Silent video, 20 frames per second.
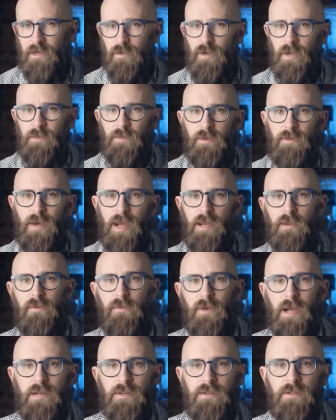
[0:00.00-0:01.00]
equipment
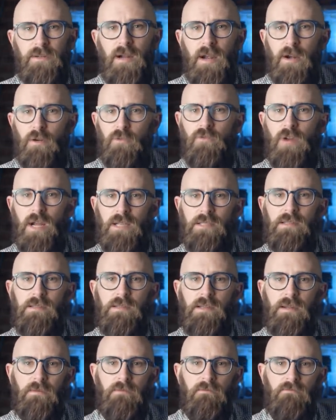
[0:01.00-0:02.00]
manufacturer
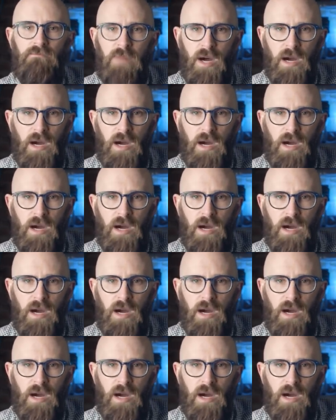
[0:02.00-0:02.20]
Ruston